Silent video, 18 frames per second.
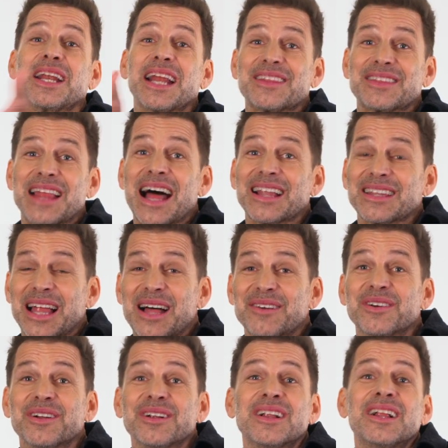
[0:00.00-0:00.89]
it at that
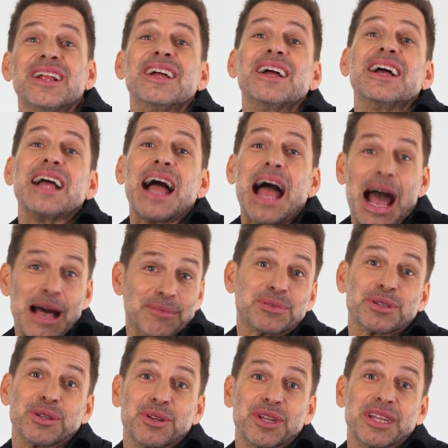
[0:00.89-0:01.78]
level,
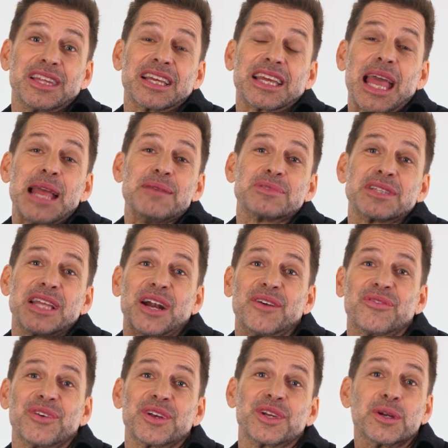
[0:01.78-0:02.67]
absolutely the game's
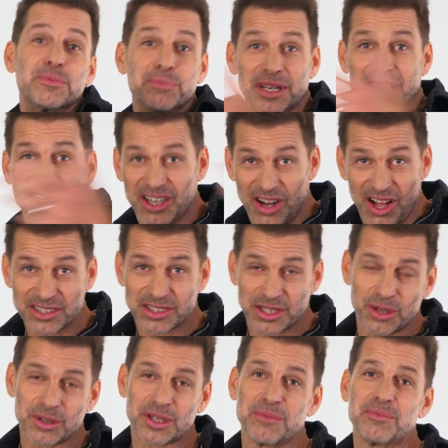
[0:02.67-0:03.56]
there for you, but it
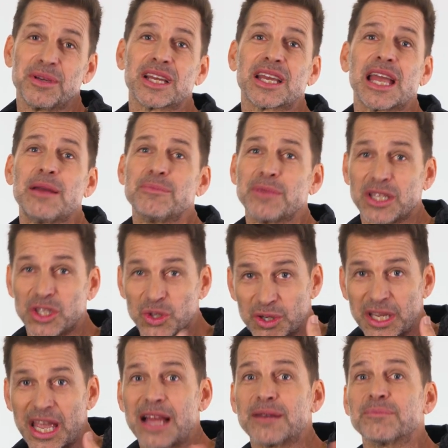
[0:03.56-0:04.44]
also can be a game that you
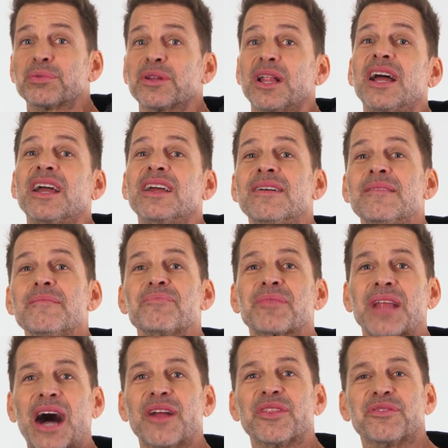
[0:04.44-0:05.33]
can play
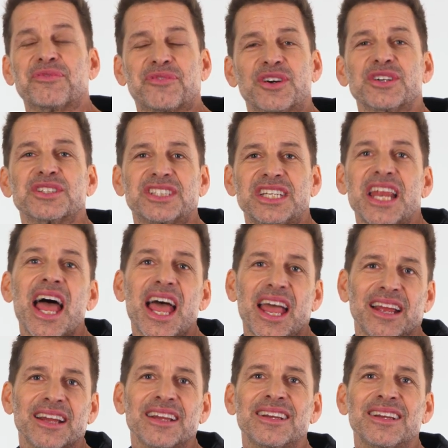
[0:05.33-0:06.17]
on the first day.